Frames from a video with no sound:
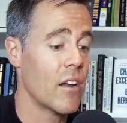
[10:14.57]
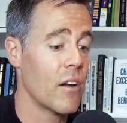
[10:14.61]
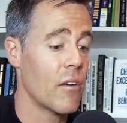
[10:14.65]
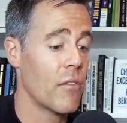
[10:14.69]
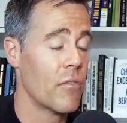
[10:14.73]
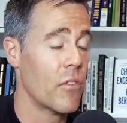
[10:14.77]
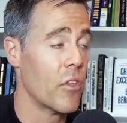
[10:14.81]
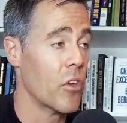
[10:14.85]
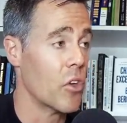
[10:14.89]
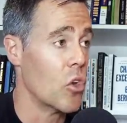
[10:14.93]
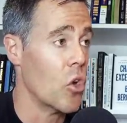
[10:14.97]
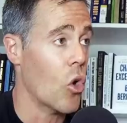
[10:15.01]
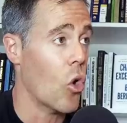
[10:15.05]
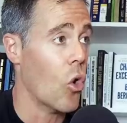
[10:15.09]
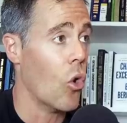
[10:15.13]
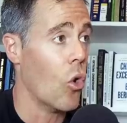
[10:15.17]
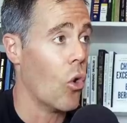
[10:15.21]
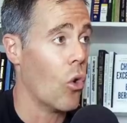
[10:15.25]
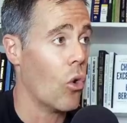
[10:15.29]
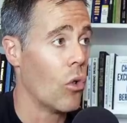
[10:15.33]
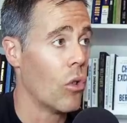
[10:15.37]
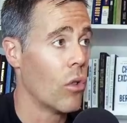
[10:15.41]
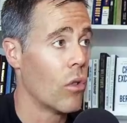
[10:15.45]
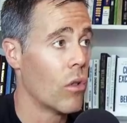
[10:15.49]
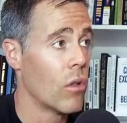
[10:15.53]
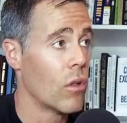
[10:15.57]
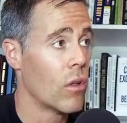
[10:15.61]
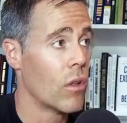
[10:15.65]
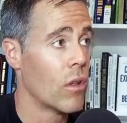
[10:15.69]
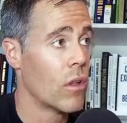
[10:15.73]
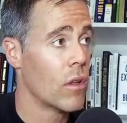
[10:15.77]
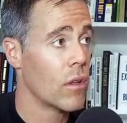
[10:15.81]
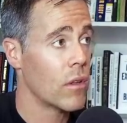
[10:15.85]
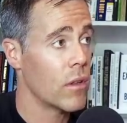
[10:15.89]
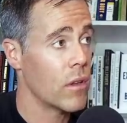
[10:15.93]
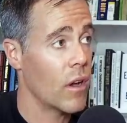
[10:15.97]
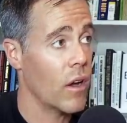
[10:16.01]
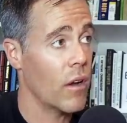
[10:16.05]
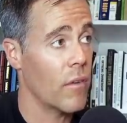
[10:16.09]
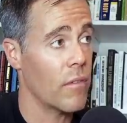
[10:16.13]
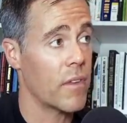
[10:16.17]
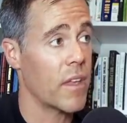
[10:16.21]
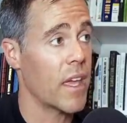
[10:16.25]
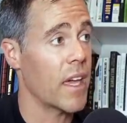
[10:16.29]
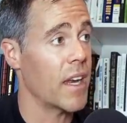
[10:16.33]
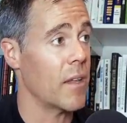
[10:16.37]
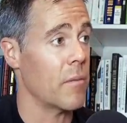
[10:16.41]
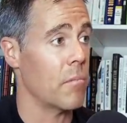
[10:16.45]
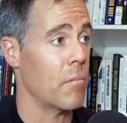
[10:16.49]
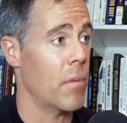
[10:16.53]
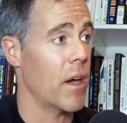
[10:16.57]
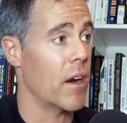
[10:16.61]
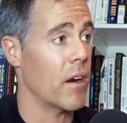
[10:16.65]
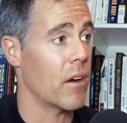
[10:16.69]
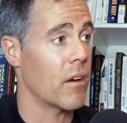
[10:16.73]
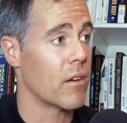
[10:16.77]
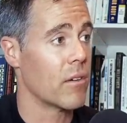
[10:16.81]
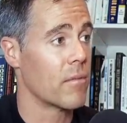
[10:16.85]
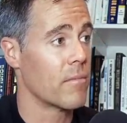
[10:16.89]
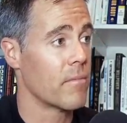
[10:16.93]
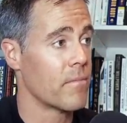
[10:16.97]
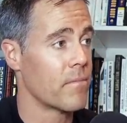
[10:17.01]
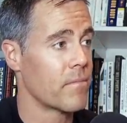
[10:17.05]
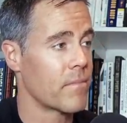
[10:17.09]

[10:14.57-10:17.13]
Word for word: of the goal of getting better.